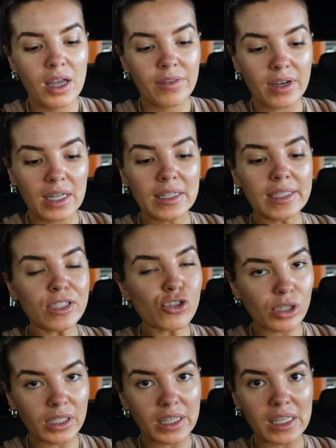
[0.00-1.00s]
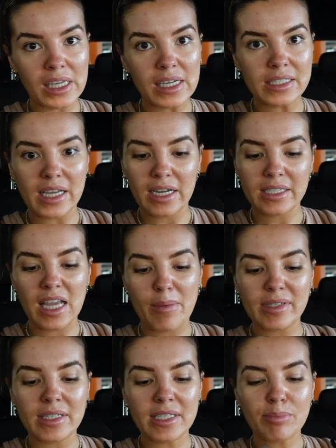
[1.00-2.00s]
that are literally the exact same
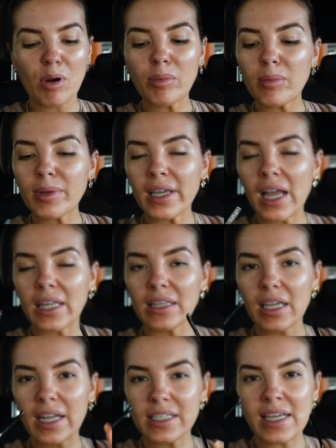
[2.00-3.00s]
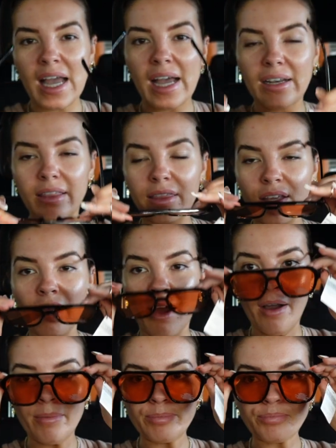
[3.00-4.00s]
as this, probably a, a tad
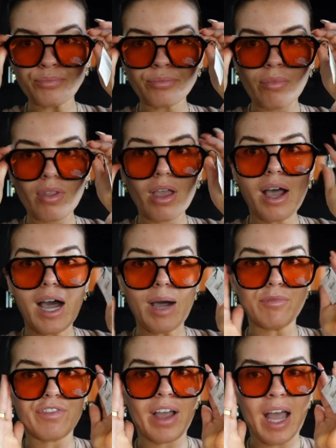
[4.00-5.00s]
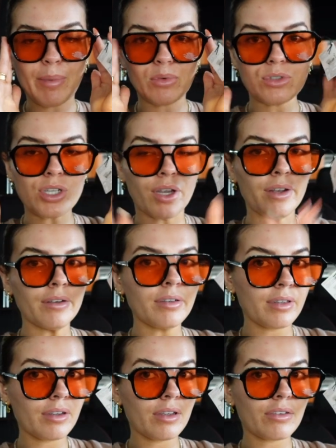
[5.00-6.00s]
thicker um, for Hamilton
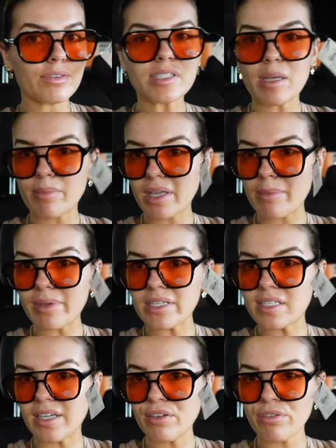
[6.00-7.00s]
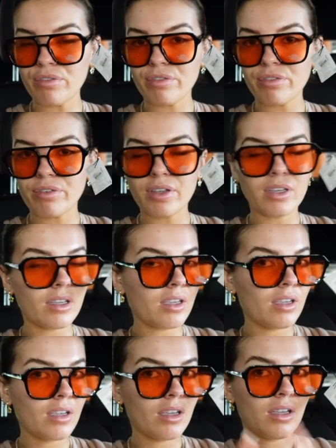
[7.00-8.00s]
for something a bit diff.
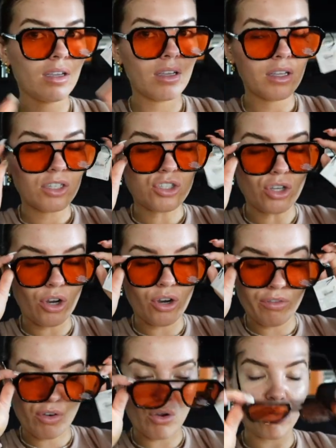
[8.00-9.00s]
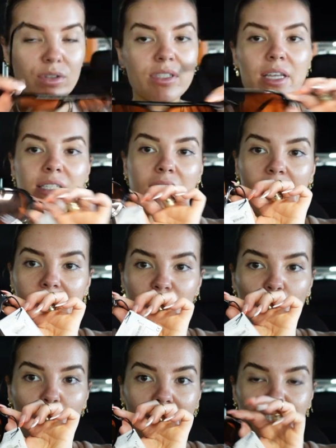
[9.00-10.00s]
So of course their sunnies are
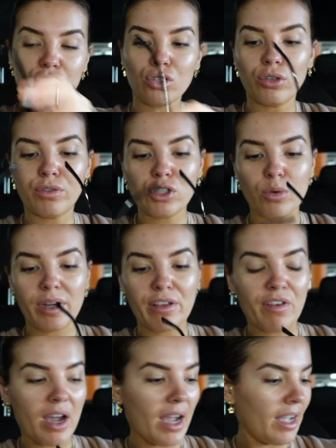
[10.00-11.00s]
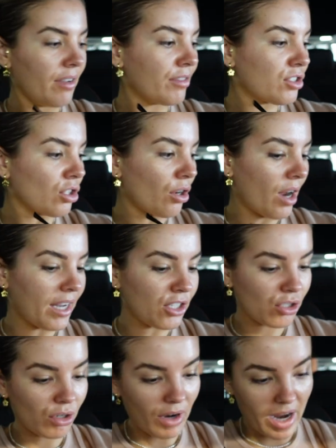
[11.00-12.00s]
always two for 25. So I
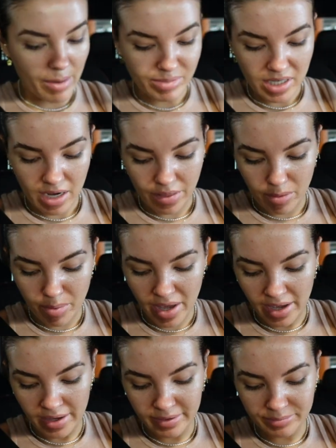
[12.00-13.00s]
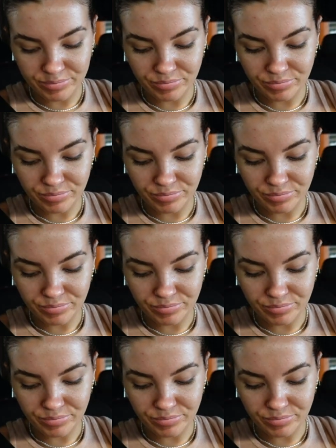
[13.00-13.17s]
just grabbed another pair.